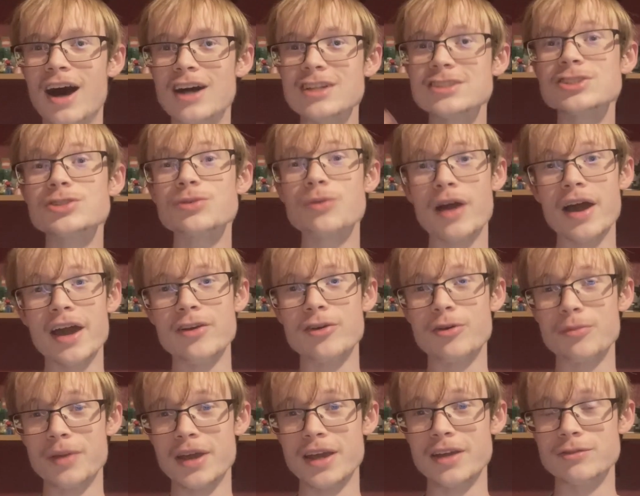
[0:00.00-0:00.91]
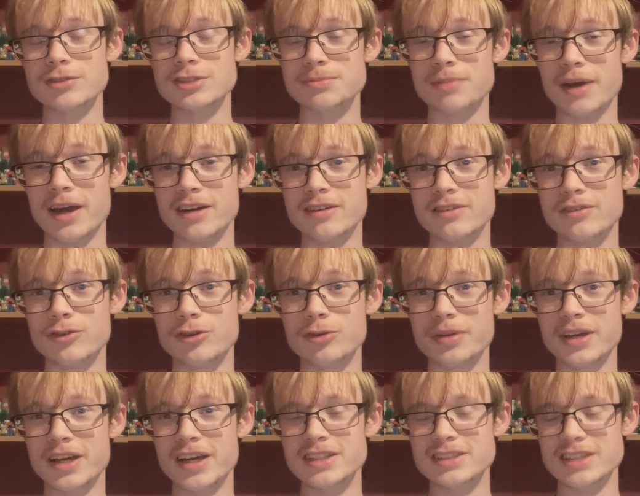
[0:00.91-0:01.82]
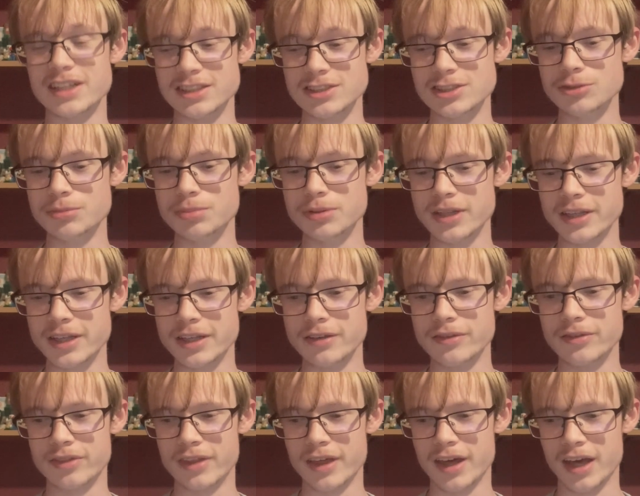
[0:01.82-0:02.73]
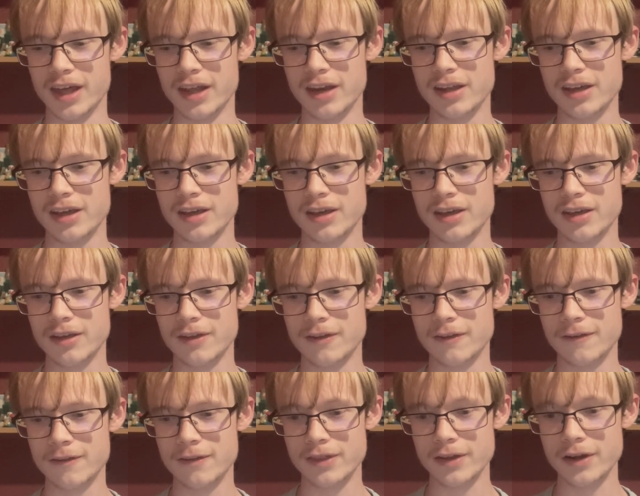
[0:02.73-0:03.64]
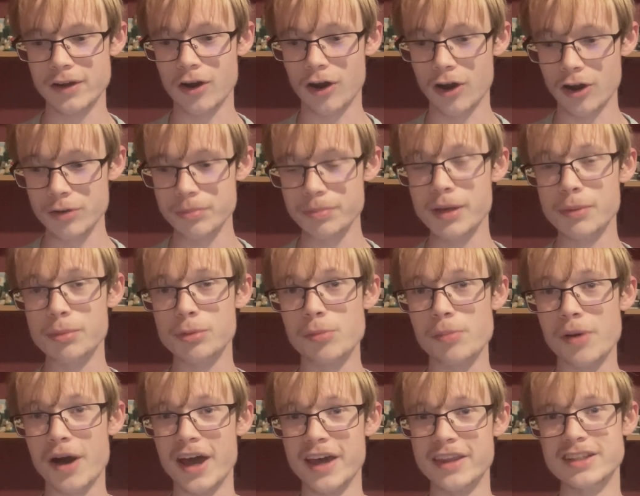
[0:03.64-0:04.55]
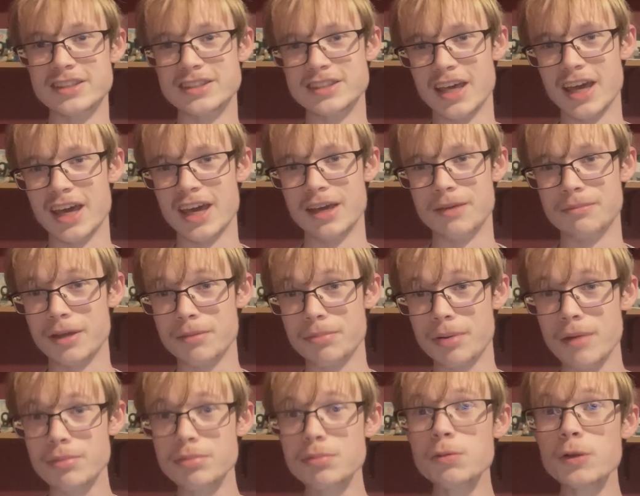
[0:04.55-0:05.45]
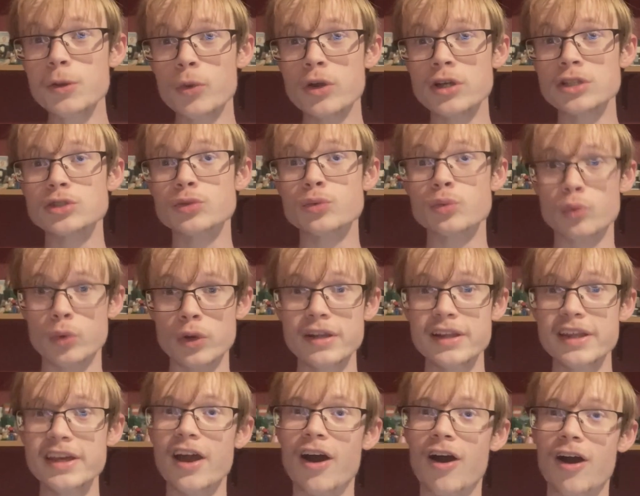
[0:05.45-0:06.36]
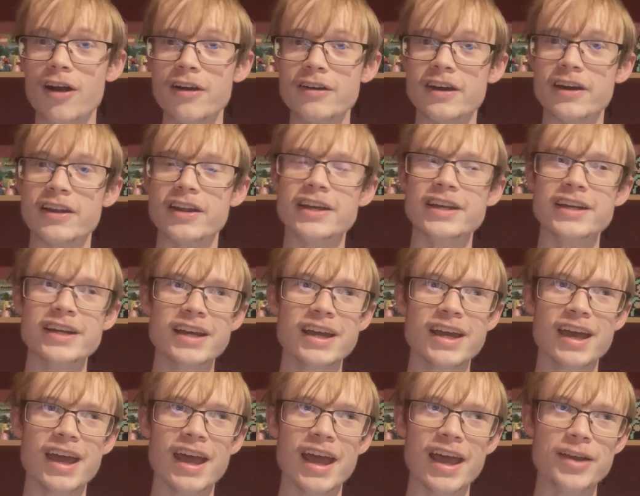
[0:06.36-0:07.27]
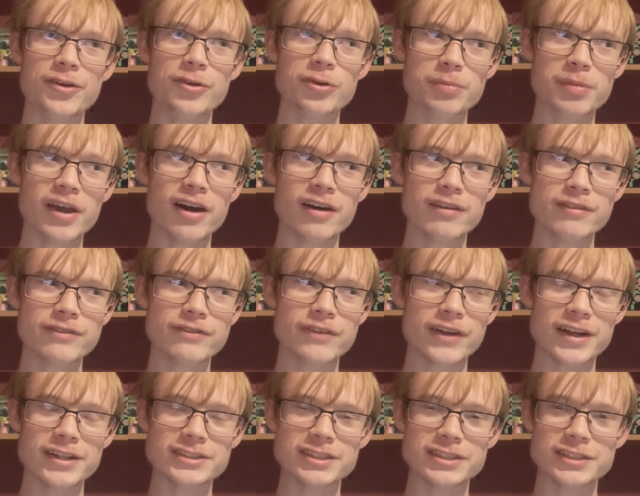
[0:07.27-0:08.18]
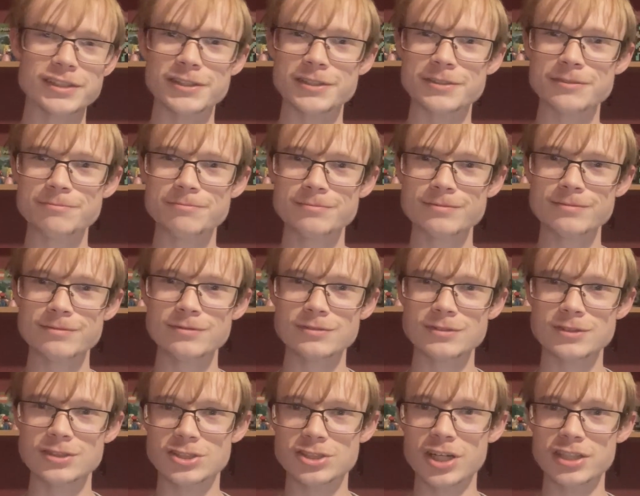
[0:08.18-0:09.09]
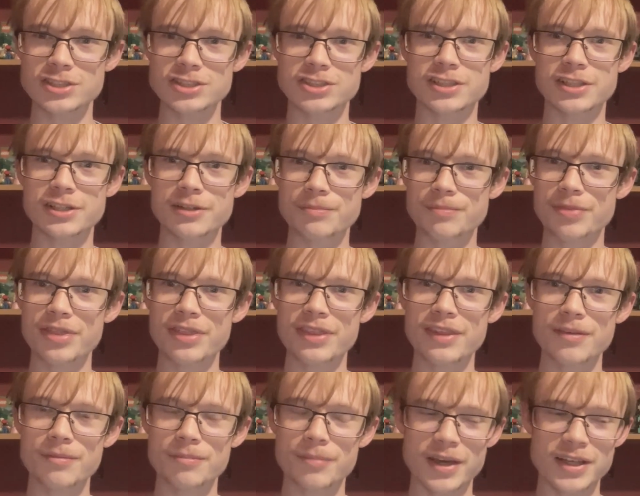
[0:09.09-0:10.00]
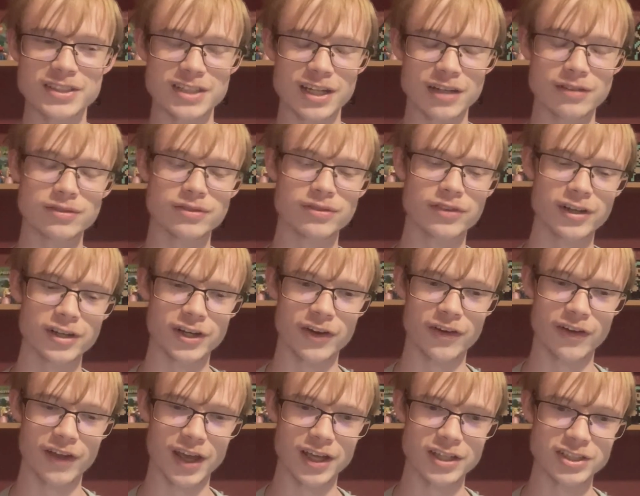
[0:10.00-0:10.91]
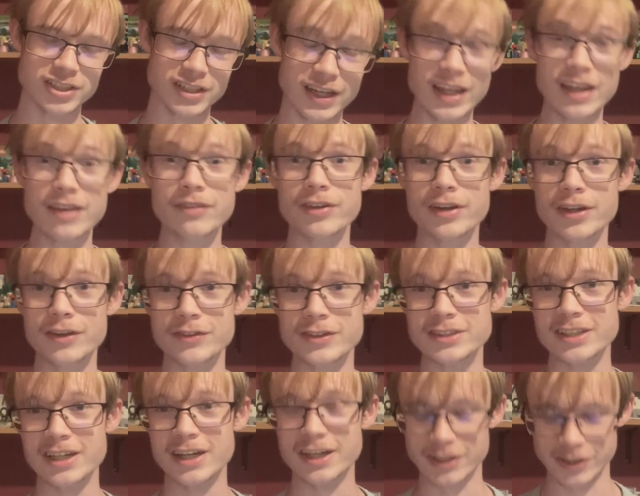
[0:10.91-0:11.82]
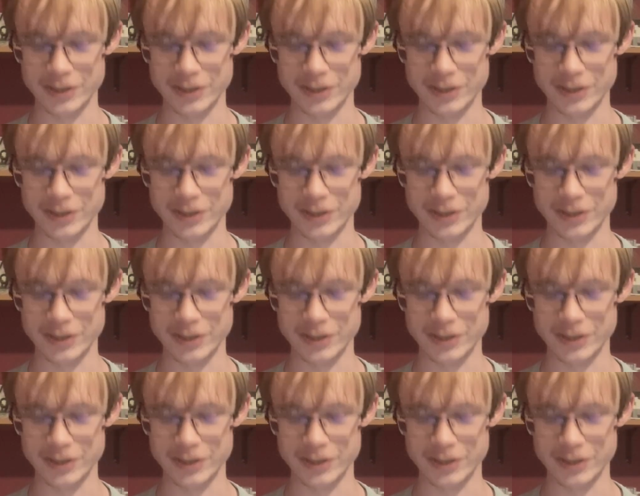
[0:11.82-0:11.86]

I'll try and remain respectful because I do believe that there are people behind this game that probably worked really hard on it, and it would be unfair to judge them based off of their creation, even if it's not